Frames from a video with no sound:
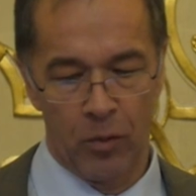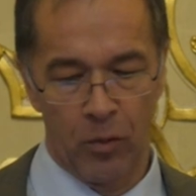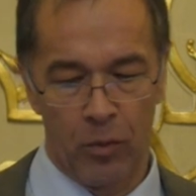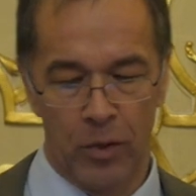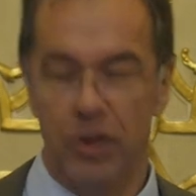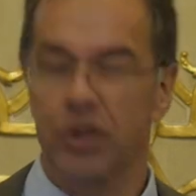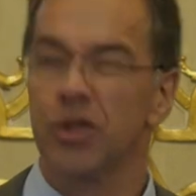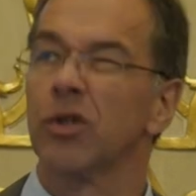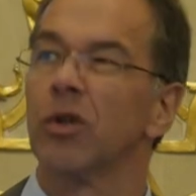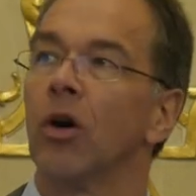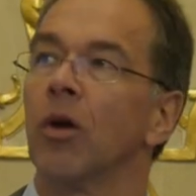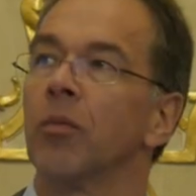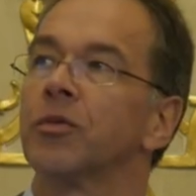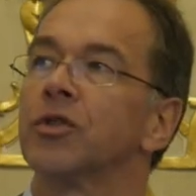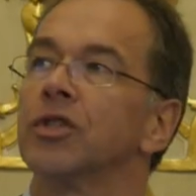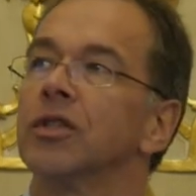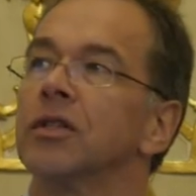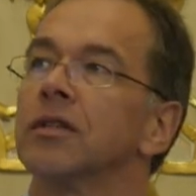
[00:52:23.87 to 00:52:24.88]
which
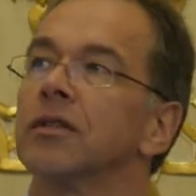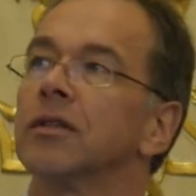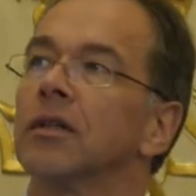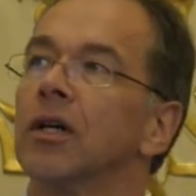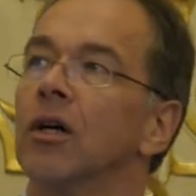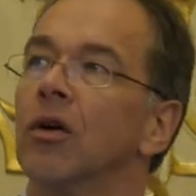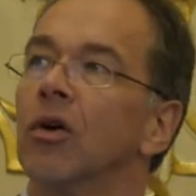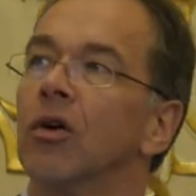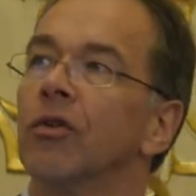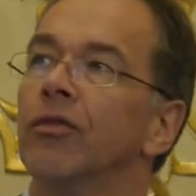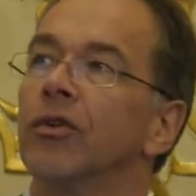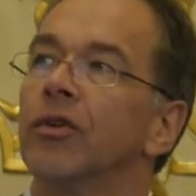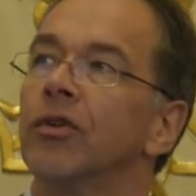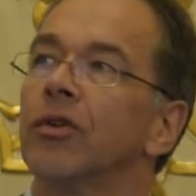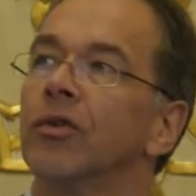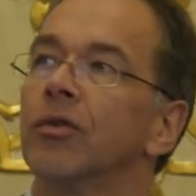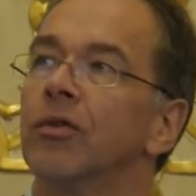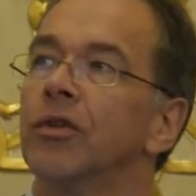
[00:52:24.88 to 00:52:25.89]
options are
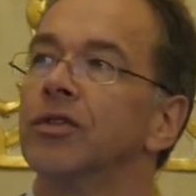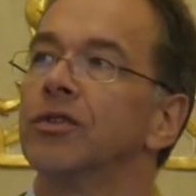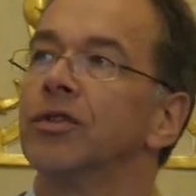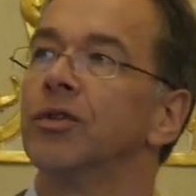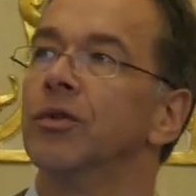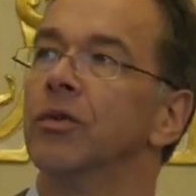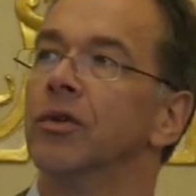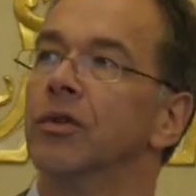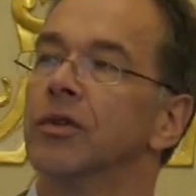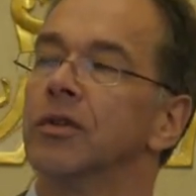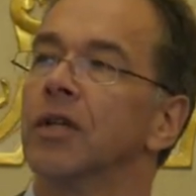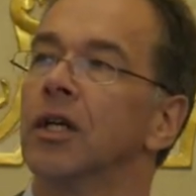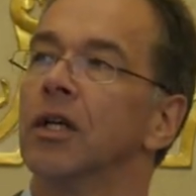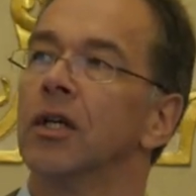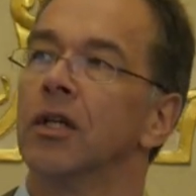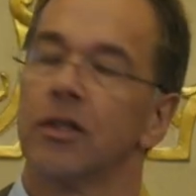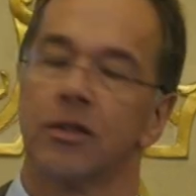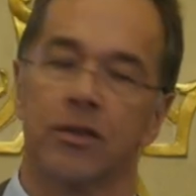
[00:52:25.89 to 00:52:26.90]
offered to the students.
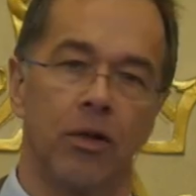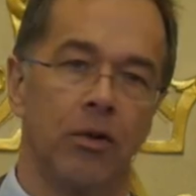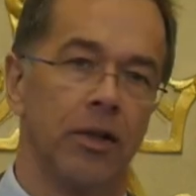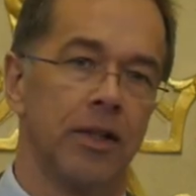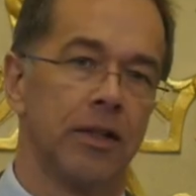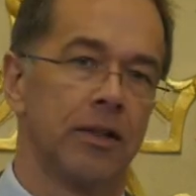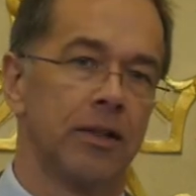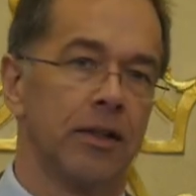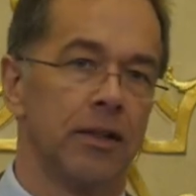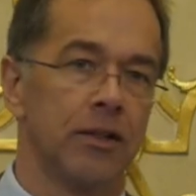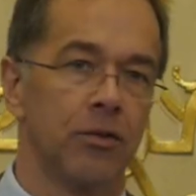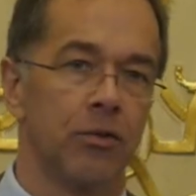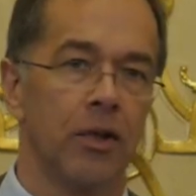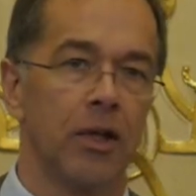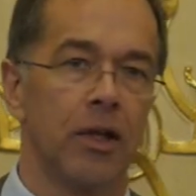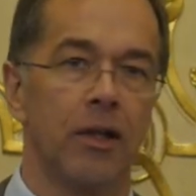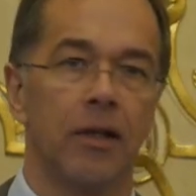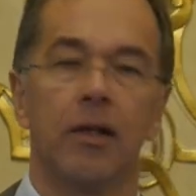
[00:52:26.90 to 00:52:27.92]
So it is
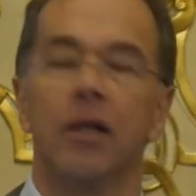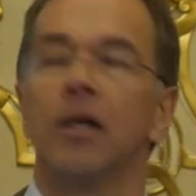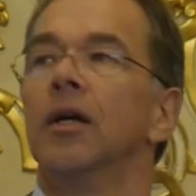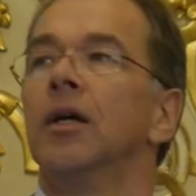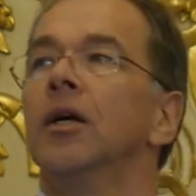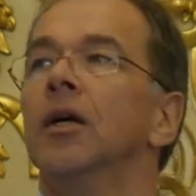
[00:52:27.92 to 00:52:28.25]
really